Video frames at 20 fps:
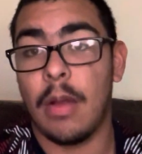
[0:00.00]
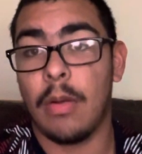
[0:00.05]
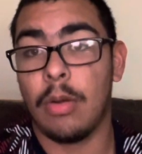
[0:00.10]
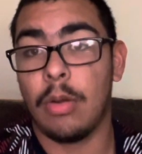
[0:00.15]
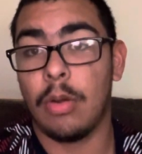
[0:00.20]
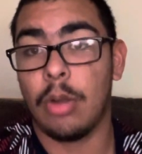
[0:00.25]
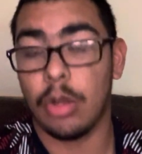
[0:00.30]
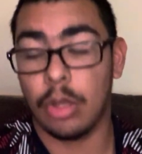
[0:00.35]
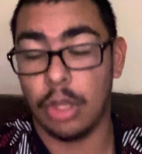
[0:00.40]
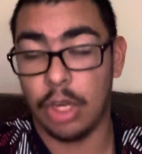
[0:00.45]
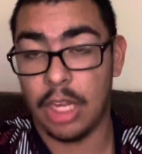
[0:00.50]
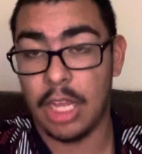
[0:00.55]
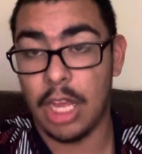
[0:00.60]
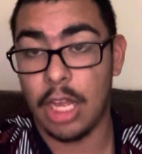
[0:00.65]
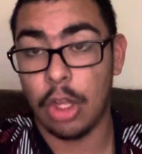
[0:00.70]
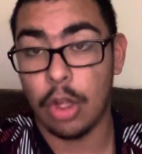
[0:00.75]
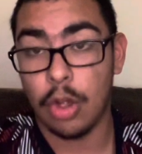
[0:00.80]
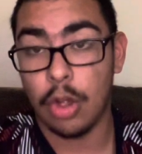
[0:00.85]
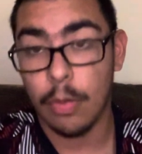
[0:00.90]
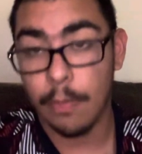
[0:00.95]
Looking to
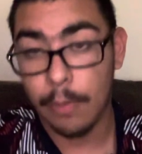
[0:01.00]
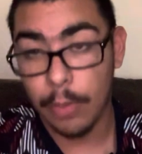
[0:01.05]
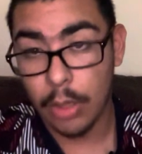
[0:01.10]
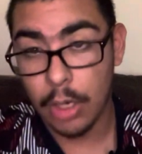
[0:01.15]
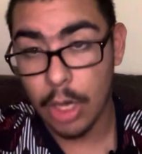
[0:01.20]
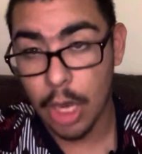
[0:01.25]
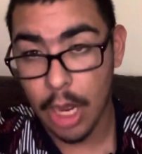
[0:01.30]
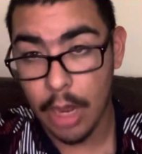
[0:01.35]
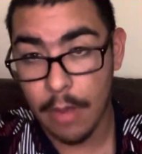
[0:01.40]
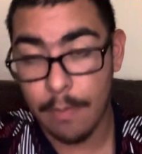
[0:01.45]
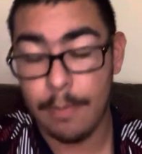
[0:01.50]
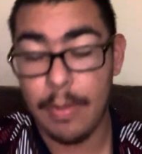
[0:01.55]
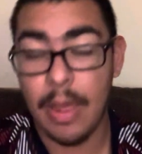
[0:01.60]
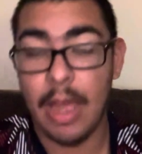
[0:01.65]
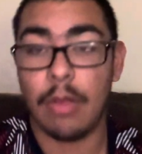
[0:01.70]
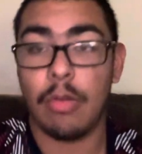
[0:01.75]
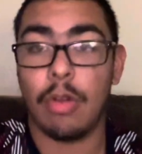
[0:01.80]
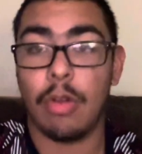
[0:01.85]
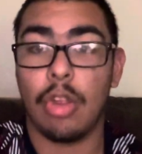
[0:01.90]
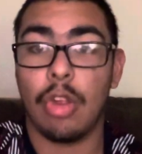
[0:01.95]
get Cooper Kupp
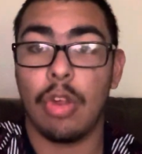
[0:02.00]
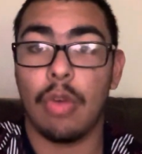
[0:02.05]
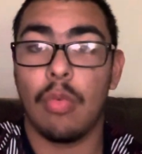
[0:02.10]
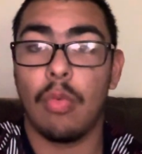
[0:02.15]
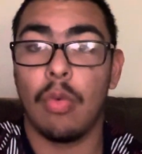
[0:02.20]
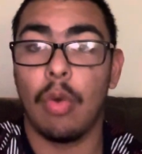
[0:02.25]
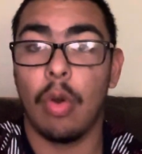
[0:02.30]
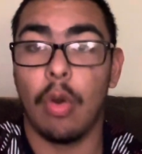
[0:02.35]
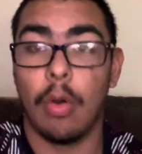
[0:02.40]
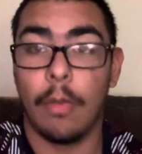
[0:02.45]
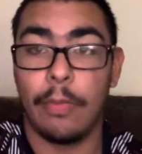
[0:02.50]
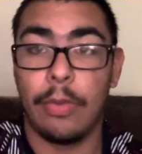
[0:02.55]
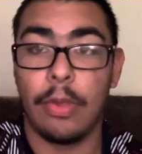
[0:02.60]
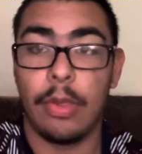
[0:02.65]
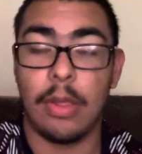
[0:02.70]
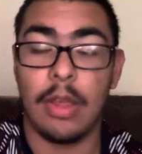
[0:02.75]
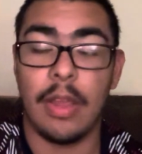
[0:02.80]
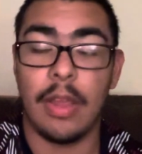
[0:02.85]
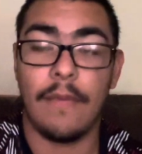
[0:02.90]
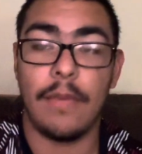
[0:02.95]
back, which we'll hope to
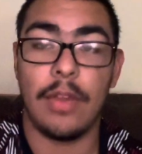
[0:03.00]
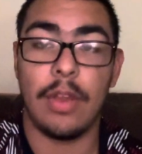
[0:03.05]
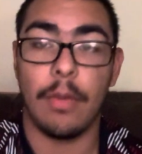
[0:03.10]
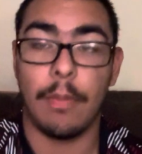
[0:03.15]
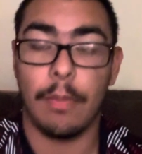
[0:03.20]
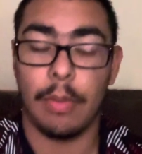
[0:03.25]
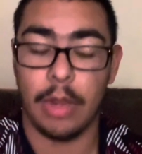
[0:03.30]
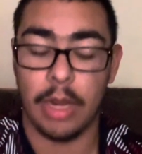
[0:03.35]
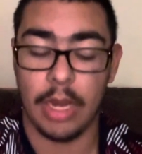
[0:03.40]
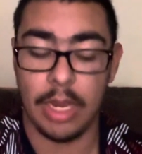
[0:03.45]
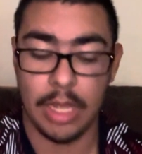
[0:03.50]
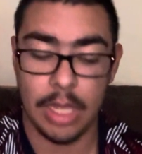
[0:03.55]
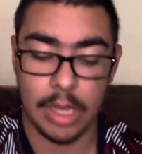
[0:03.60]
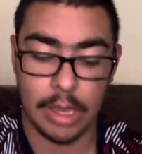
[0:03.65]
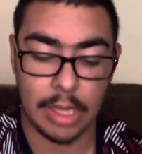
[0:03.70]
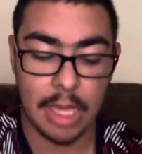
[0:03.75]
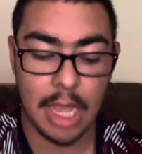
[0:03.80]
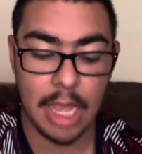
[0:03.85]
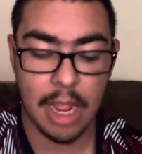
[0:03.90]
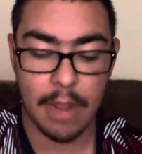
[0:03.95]
see if he'll play in this
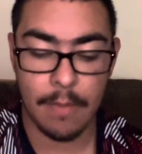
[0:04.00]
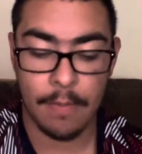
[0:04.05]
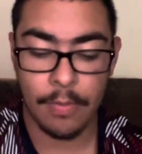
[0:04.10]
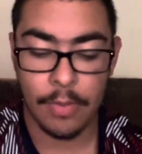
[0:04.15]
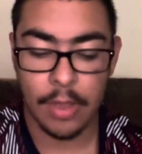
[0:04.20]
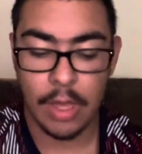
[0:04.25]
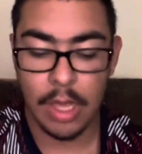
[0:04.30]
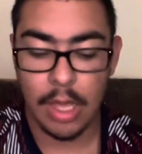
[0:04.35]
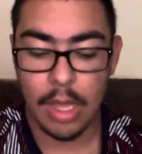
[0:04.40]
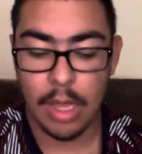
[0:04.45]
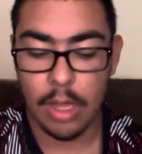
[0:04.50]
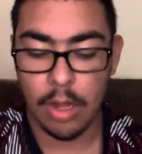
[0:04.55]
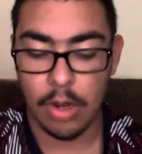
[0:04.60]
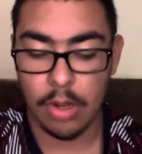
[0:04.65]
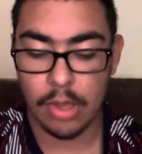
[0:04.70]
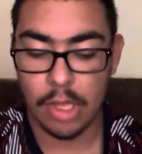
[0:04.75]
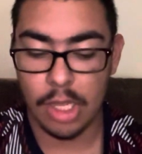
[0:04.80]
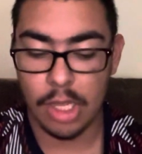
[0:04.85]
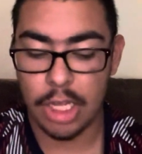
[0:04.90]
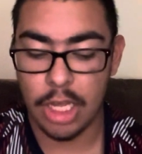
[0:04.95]
game. They're
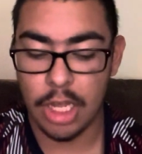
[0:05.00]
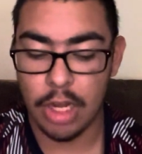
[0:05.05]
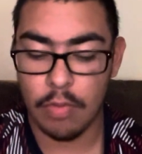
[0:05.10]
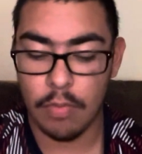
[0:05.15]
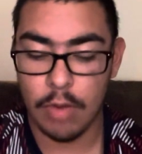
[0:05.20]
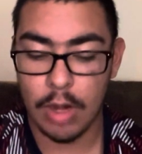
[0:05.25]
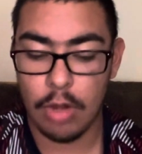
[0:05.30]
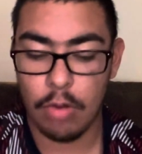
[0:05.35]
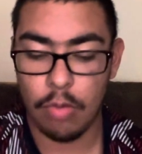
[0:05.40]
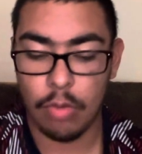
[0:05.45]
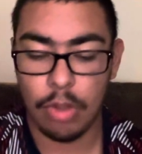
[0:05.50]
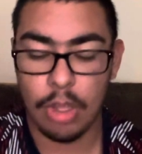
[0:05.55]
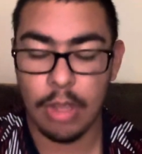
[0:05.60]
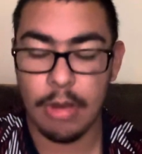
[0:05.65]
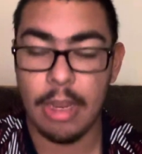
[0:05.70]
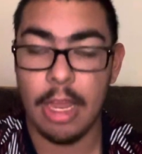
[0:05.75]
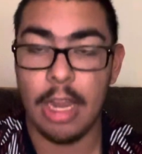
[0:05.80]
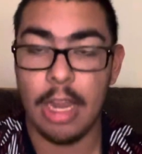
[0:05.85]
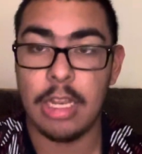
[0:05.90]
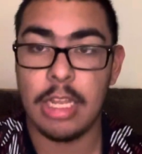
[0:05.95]
taking on a Raiders team
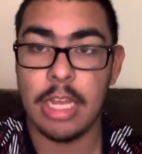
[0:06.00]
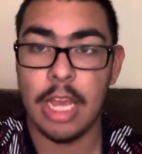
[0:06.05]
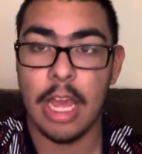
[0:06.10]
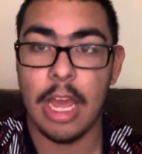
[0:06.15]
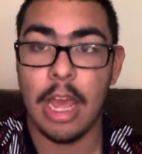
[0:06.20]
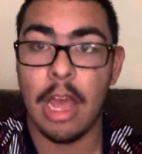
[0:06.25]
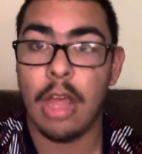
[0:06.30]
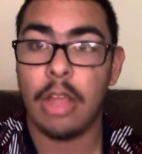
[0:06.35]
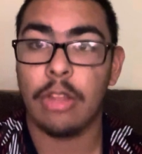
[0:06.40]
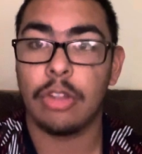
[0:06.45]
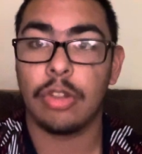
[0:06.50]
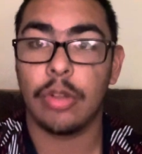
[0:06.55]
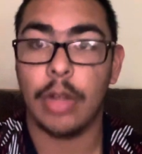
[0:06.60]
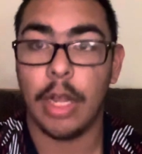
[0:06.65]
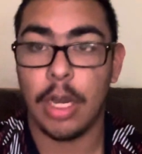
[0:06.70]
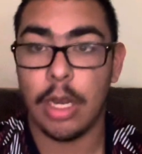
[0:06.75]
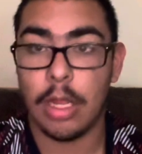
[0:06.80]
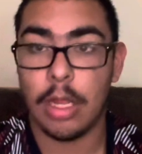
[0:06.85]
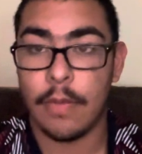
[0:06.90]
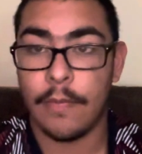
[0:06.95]
that,
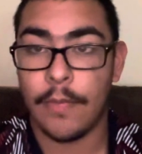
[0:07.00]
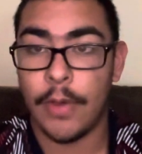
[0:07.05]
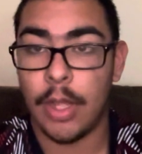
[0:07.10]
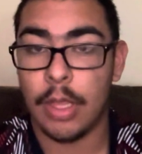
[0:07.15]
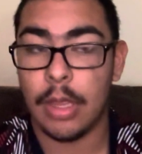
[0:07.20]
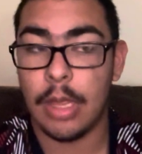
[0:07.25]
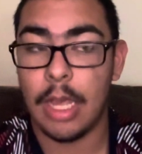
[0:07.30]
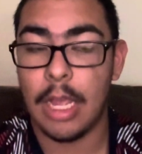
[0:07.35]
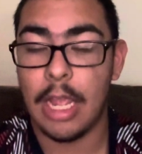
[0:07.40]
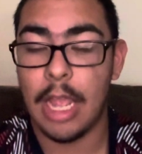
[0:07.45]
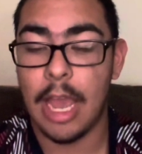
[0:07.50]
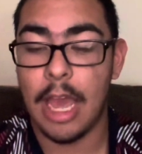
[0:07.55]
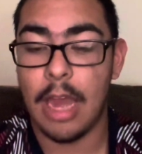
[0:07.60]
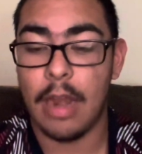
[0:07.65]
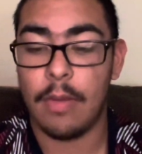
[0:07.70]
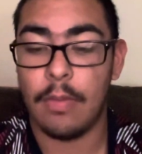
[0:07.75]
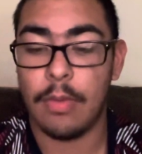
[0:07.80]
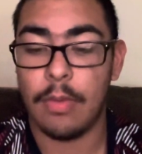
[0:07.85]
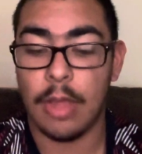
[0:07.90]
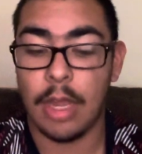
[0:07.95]
traded Devontae
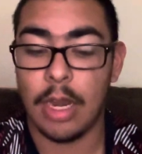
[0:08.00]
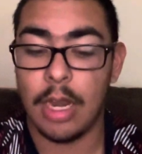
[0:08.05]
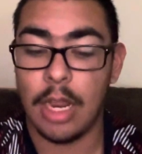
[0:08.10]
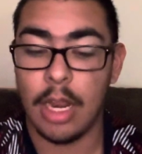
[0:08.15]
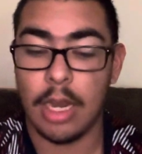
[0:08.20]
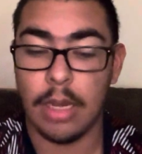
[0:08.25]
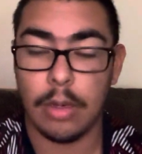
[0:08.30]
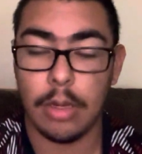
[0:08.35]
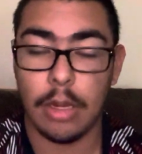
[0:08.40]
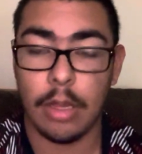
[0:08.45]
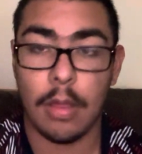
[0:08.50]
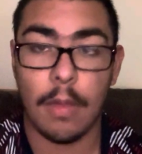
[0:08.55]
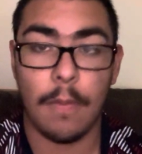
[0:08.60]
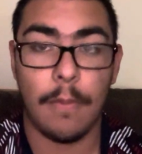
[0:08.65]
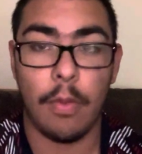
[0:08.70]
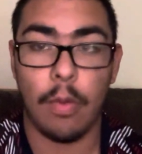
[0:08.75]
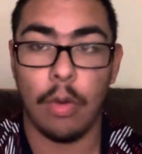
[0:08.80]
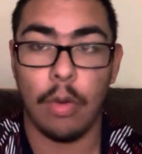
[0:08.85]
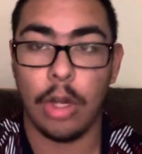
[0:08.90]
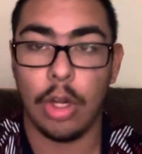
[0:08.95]
Adams and then
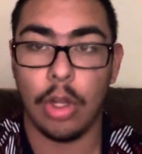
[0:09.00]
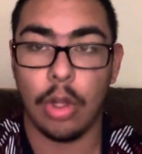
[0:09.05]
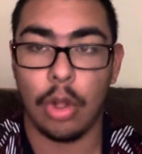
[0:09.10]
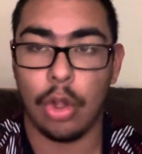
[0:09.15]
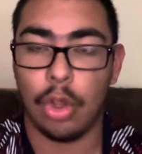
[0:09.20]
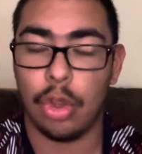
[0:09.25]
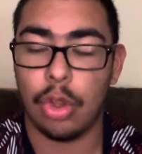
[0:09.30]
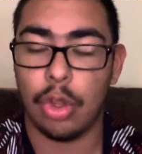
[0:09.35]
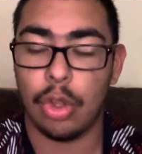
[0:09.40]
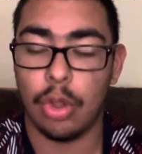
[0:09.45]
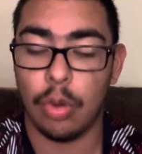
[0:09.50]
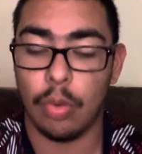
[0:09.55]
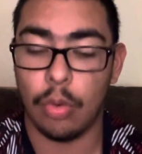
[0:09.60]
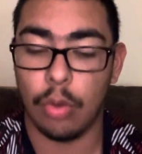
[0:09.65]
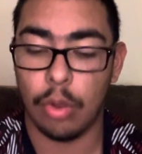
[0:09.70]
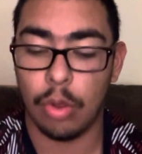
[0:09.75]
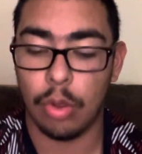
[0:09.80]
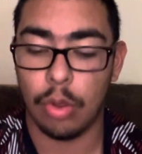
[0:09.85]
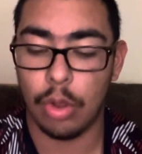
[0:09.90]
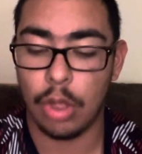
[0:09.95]
disappointing loss to the
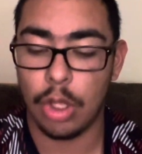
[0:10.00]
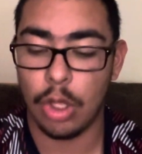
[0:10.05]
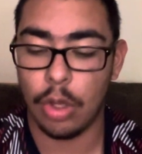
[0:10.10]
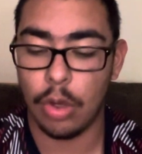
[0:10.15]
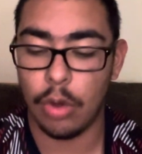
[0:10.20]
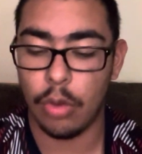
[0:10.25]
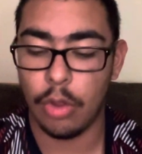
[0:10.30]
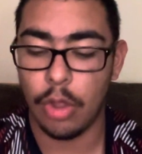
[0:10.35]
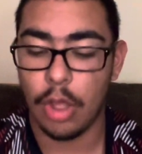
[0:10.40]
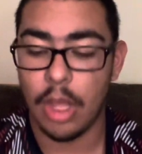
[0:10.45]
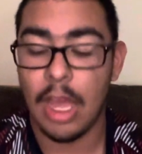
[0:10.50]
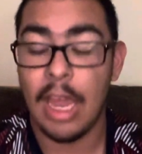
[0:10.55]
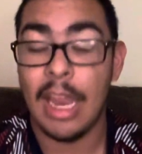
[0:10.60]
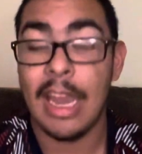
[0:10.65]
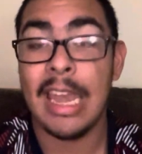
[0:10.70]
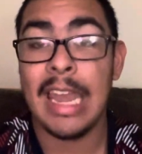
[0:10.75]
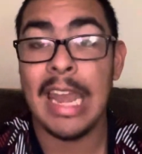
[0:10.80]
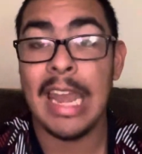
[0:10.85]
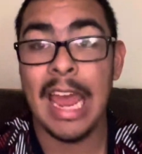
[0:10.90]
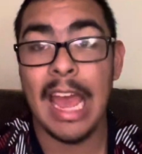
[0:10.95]
Steelers.
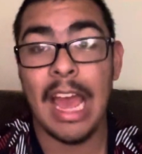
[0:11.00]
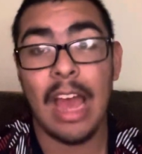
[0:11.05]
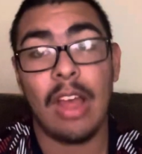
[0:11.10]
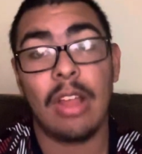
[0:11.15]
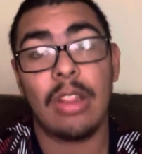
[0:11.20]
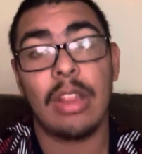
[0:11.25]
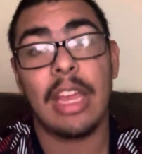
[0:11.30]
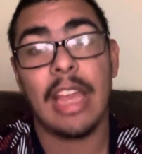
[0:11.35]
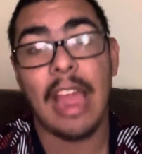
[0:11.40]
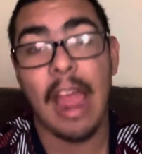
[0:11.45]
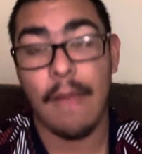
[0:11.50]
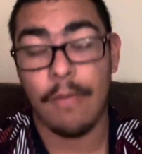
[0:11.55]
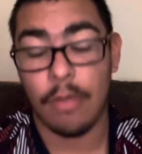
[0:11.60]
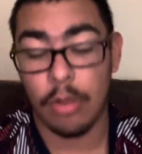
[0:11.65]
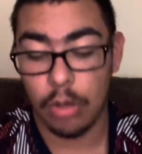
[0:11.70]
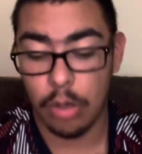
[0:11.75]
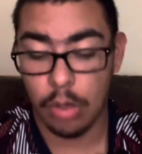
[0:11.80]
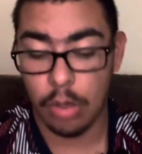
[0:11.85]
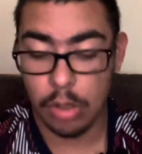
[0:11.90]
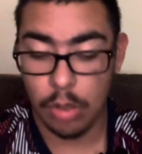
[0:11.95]
Now they have to
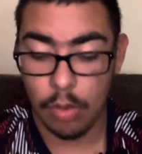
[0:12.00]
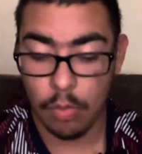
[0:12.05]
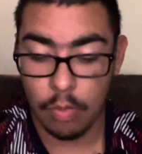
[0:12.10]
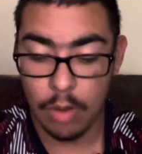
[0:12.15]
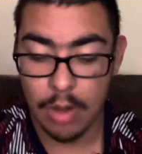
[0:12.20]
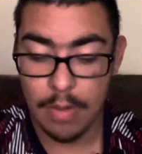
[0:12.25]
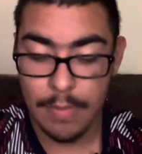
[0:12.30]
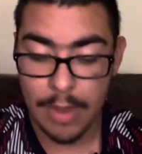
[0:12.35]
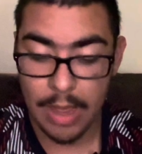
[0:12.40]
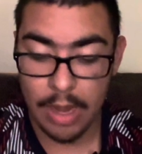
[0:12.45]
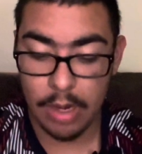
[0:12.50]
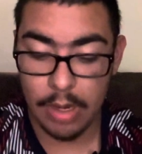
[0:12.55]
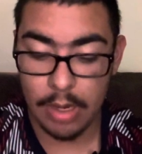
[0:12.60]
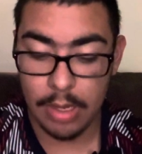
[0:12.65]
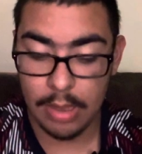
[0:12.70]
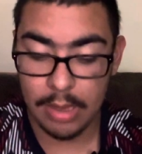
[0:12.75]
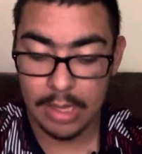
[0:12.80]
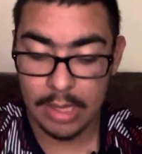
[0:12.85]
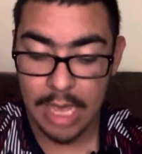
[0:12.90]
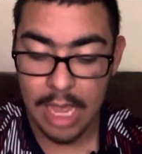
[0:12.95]
look to rebound in
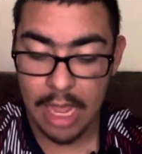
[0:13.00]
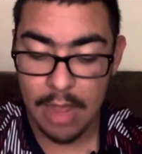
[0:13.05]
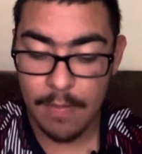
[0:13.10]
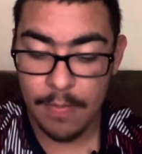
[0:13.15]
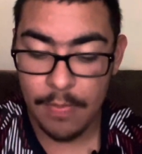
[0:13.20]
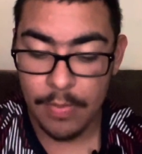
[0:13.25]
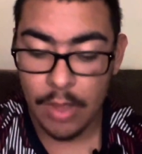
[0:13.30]
this game.